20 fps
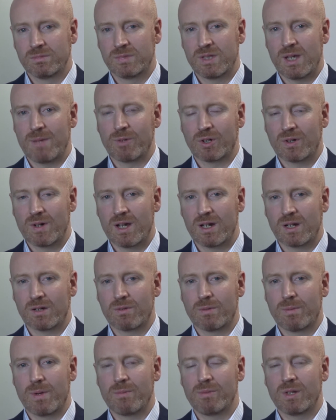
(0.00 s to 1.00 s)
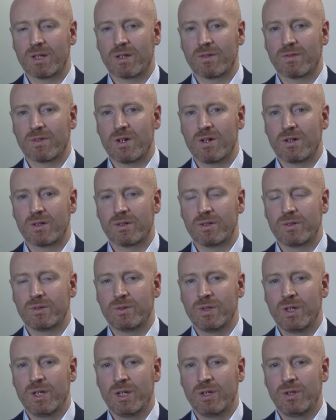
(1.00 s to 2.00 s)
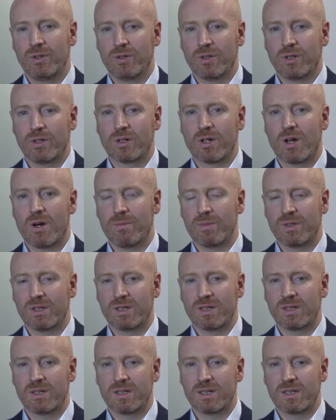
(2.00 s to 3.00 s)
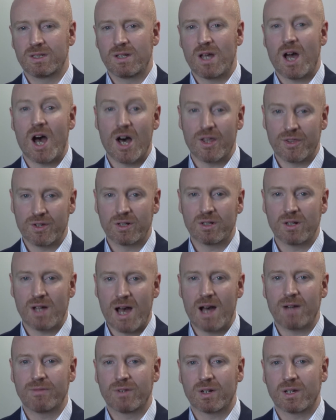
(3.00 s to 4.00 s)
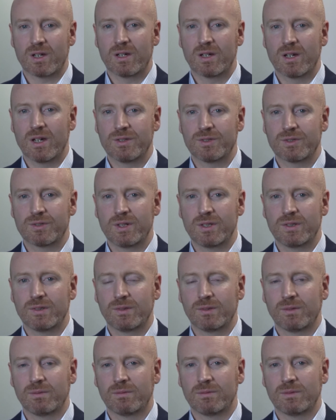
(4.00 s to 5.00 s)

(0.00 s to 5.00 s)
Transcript: Democratic Republic of Congo who are accommodated in other African countries.